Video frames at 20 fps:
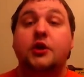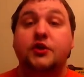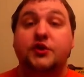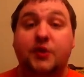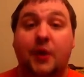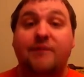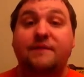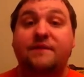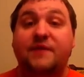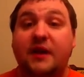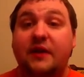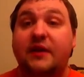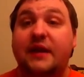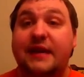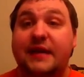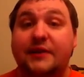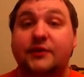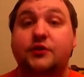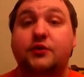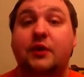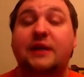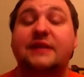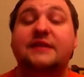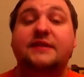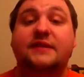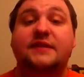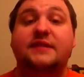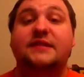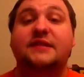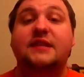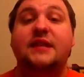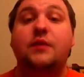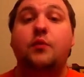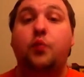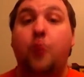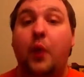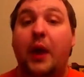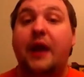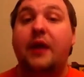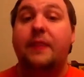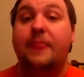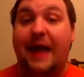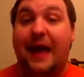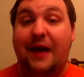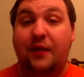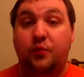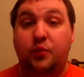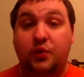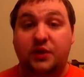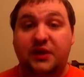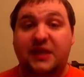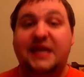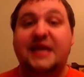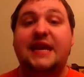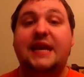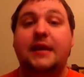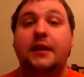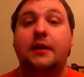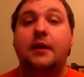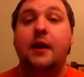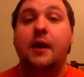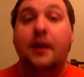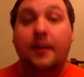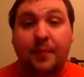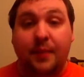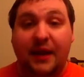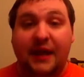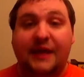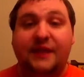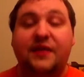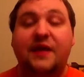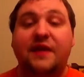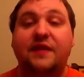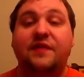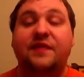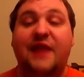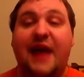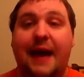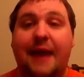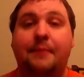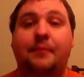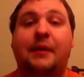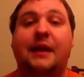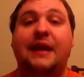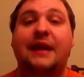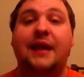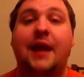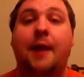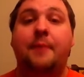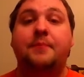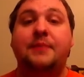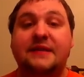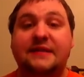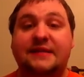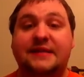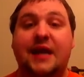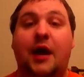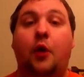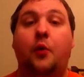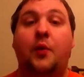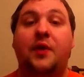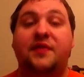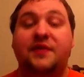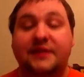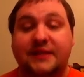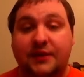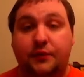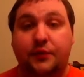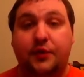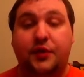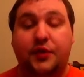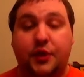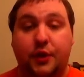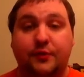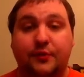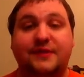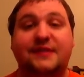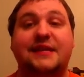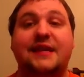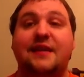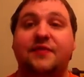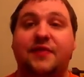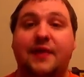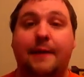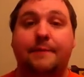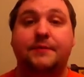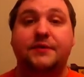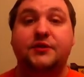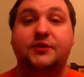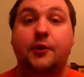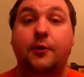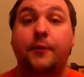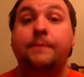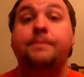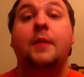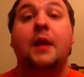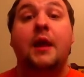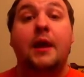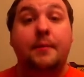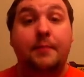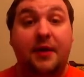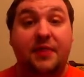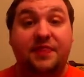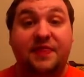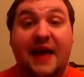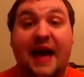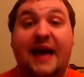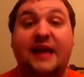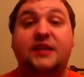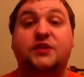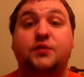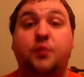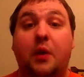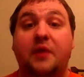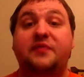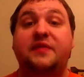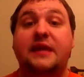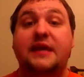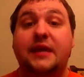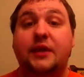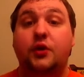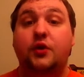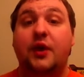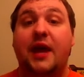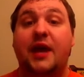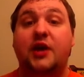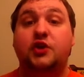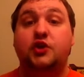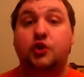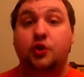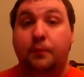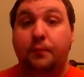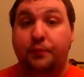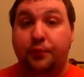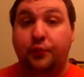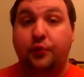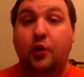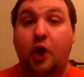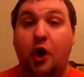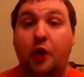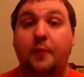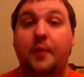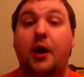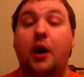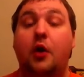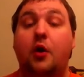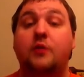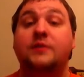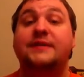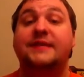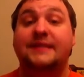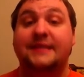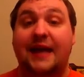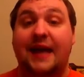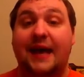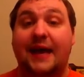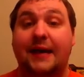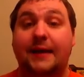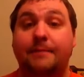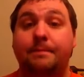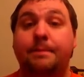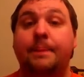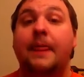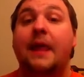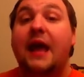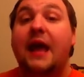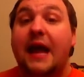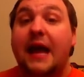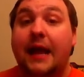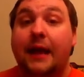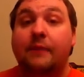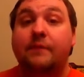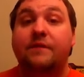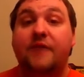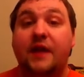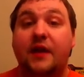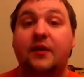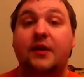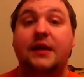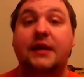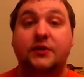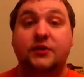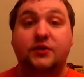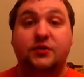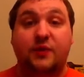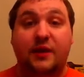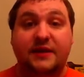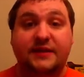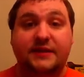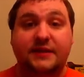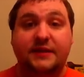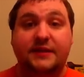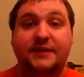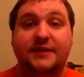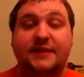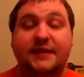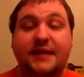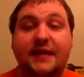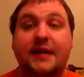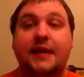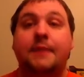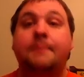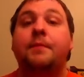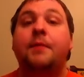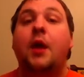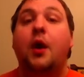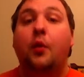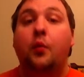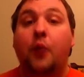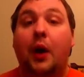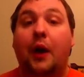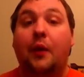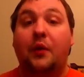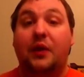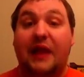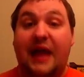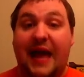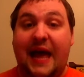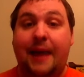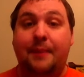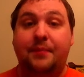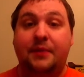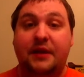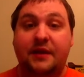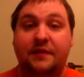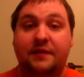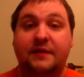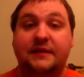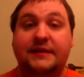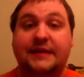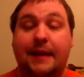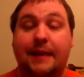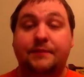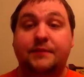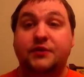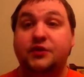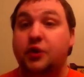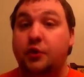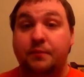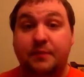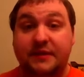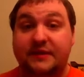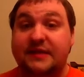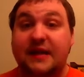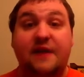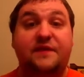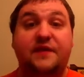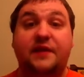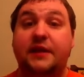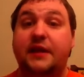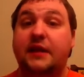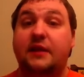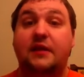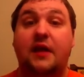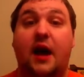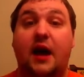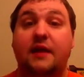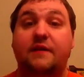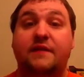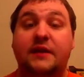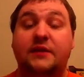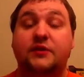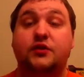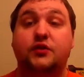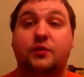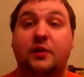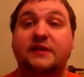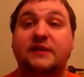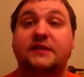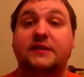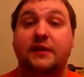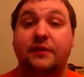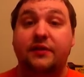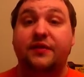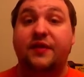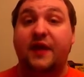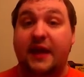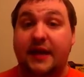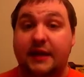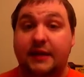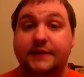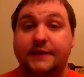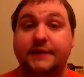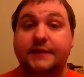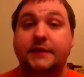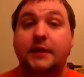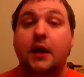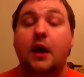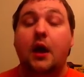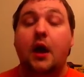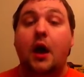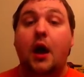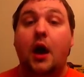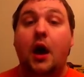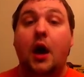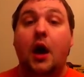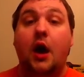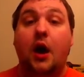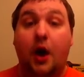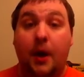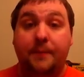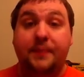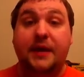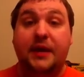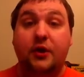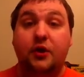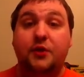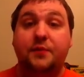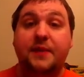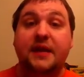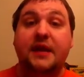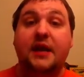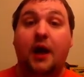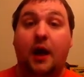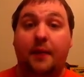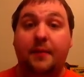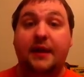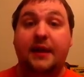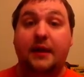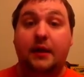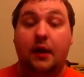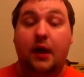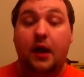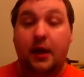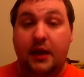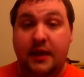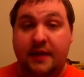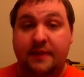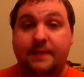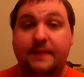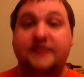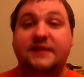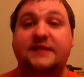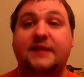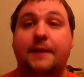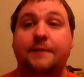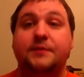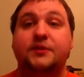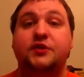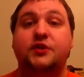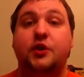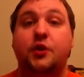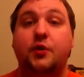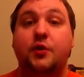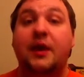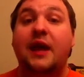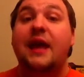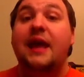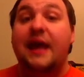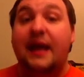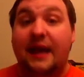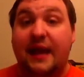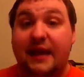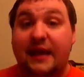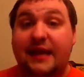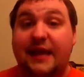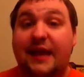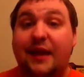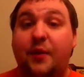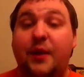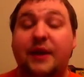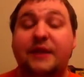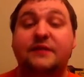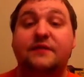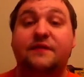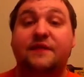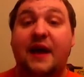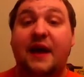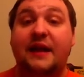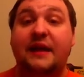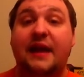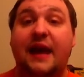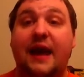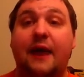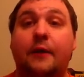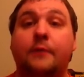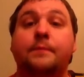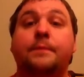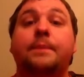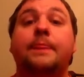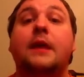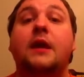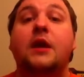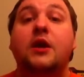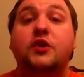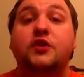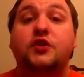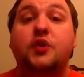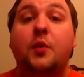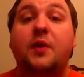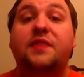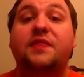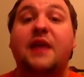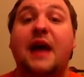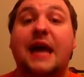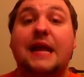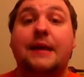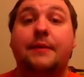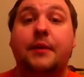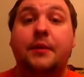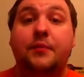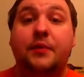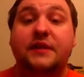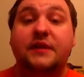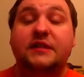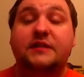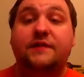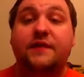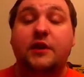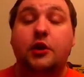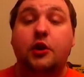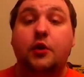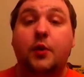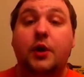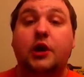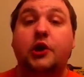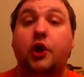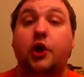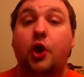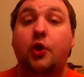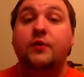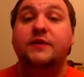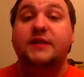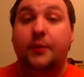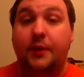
So I'm very interested to see where that will lead. But I think that might not be dealt with until the 13th episode. But that is what the international promo said. And I'm very interested to see what will happen in this episode. But definitely a lot of interesting things uh, appear to be coming in this episode. And I can't wait to find out. So with that, I'm going to bring this video to a close.